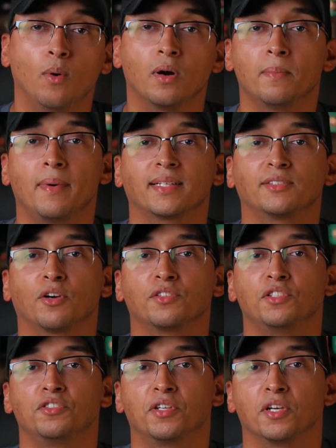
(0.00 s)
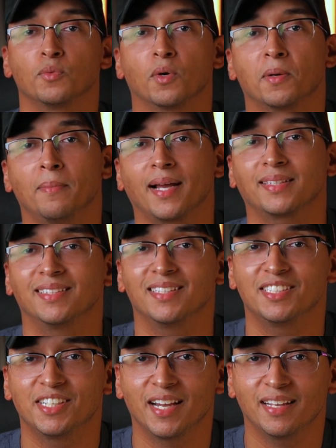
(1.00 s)
Welcome back to RC Trails, welcome back to the
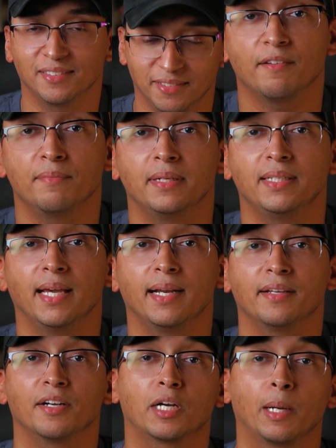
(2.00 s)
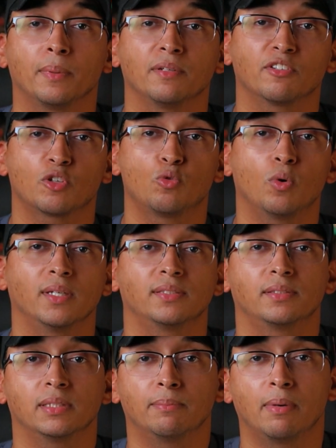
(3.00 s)
channel. I've been getting a couple of
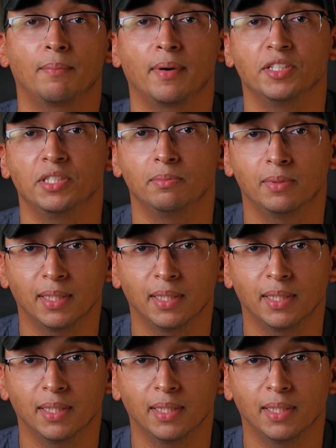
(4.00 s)
requests about my Jeep